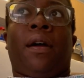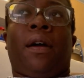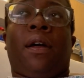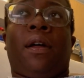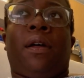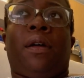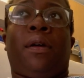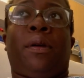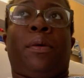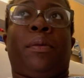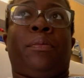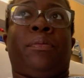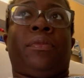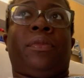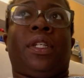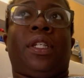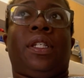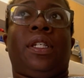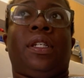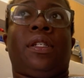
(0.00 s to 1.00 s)

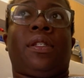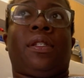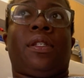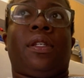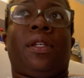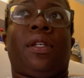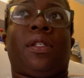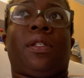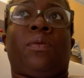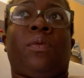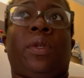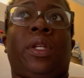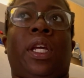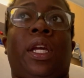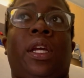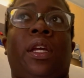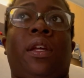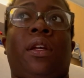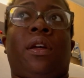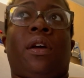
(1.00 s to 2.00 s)
The DNC is when
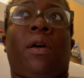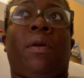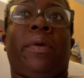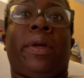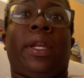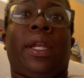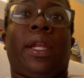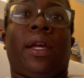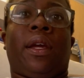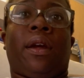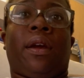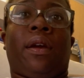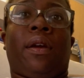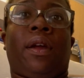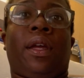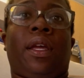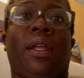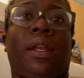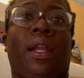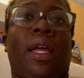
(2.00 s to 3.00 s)
they go in there
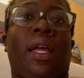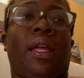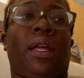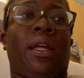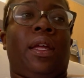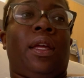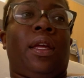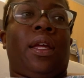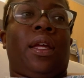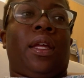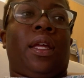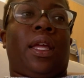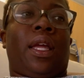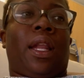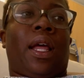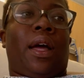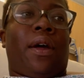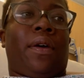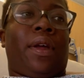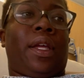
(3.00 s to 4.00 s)
and they get
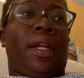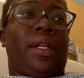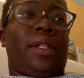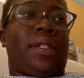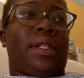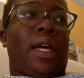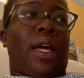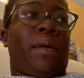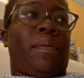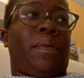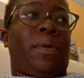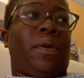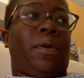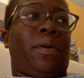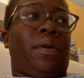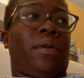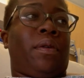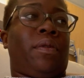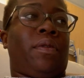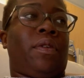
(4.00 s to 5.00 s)
out any type
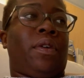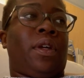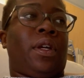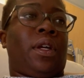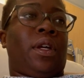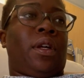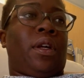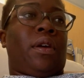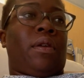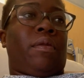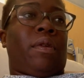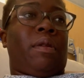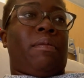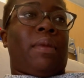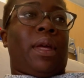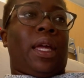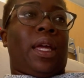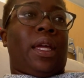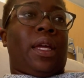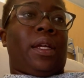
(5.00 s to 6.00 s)
of
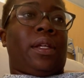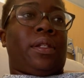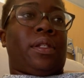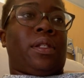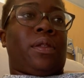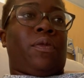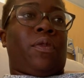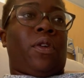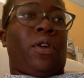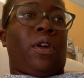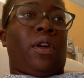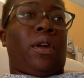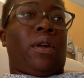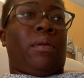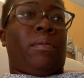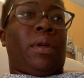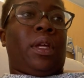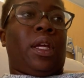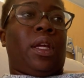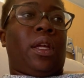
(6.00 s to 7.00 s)
remains
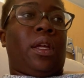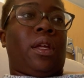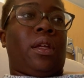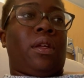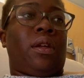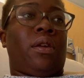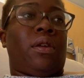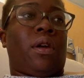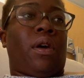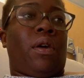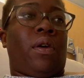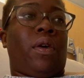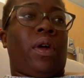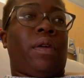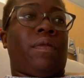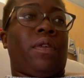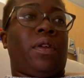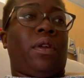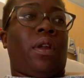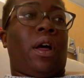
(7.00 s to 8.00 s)
from, you know,
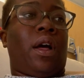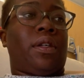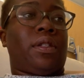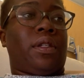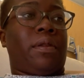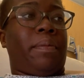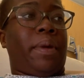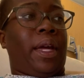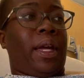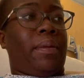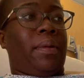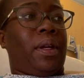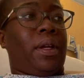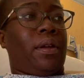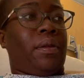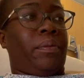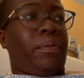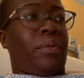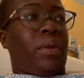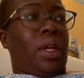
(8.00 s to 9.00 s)
if you lost a
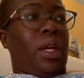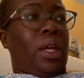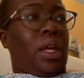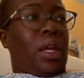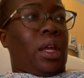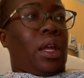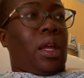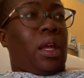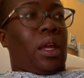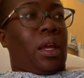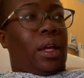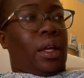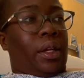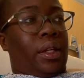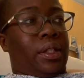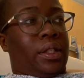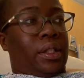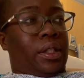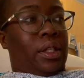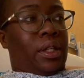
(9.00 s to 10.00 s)
baby and
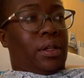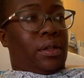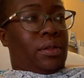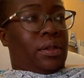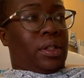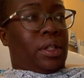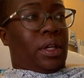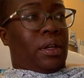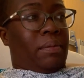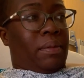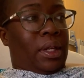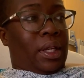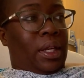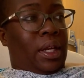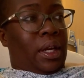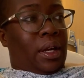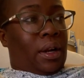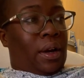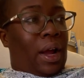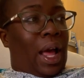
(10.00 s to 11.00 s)
it's still some in
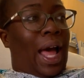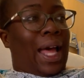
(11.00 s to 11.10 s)
there.